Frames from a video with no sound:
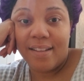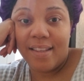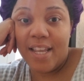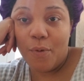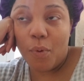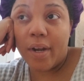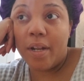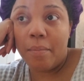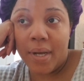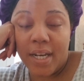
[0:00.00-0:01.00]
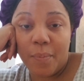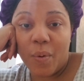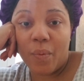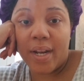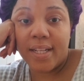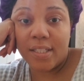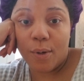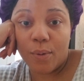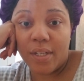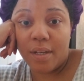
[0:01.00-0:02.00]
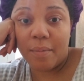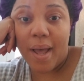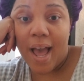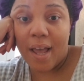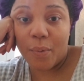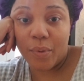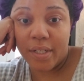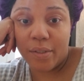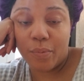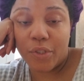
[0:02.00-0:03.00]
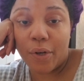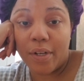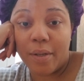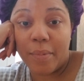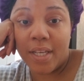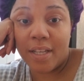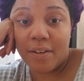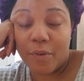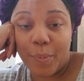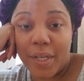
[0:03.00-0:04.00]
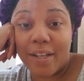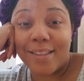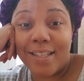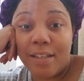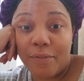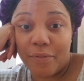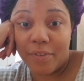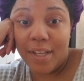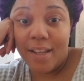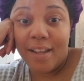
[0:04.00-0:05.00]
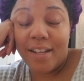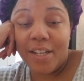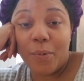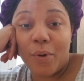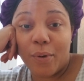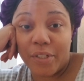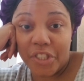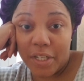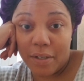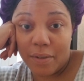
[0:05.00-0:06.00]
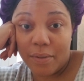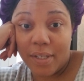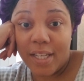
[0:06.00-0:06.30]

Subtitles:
He wanted money, but when I told him I would turn him in for being a thief and he would go to jail,